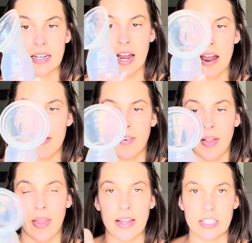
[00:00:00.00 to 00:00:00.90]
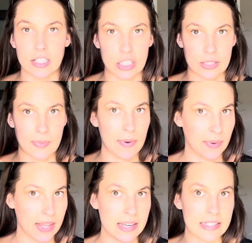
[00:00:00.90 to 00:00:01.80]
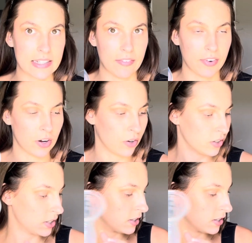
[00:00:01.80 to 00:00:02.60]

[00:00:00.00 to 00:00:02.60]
I found that to just be really difficult.